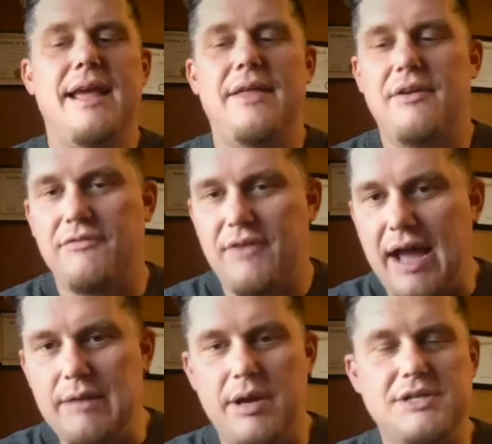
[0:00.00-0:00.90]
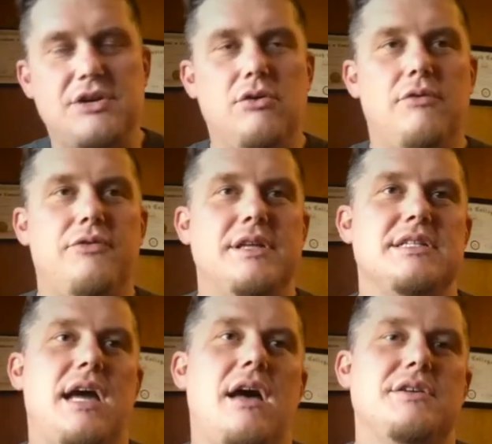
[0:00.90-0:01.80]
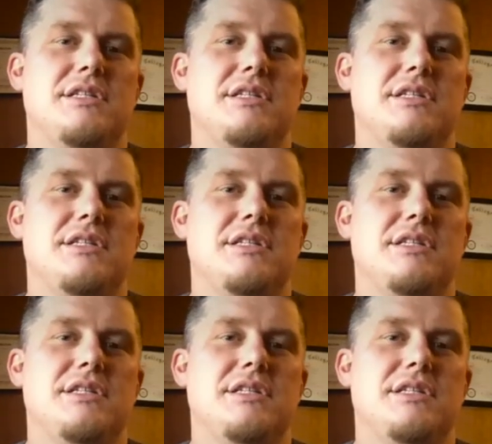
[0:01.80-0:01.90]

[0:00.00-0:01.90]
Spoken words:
they find him at his girlfriend's house.